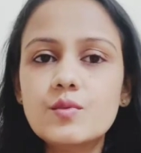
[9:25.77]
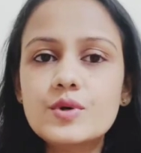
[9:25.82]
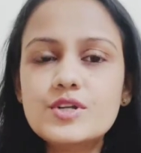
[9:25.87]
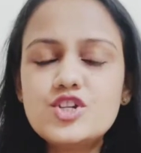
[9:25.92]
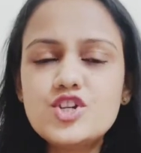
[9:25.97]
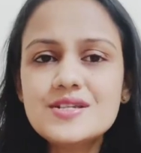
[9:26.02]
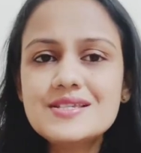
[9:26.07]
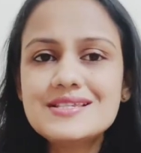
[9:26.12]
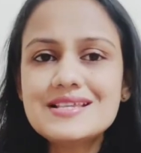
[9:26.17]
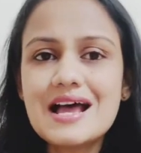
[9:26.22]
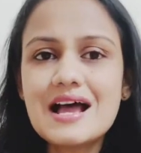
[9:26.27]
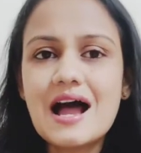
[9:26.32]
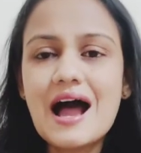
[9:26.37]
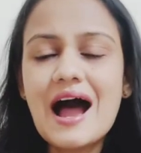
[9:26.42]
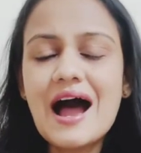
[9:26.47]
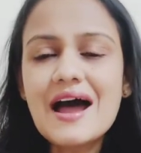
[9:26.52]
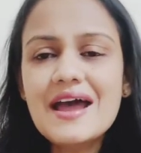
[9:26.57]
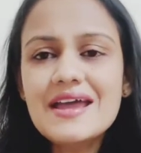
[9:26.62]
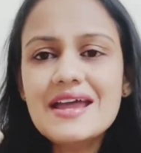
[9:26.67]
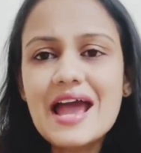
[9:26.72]
which is
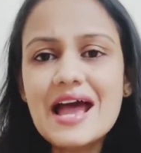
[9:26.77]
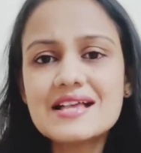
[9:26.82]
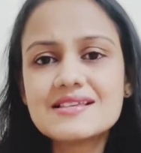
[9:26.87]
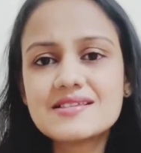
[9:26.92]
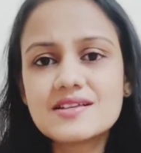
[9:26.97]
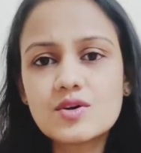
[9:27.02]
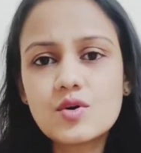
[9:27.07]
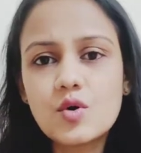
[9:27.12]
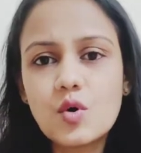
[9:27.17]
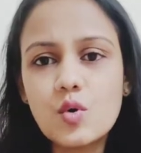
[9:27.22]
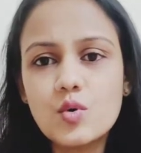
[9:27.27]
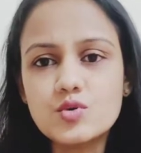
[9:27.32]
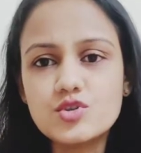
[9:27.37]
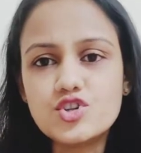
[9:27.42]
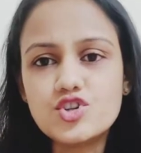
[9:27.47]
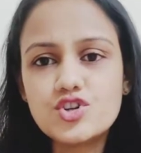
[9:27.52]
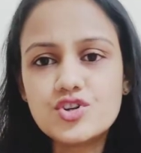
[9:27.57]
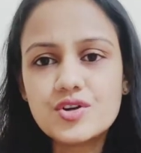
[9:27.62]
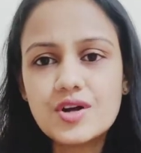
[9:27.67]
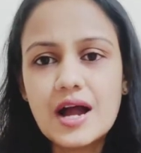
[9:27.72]
I as a
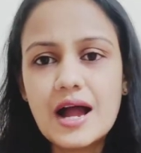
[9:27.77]
coach,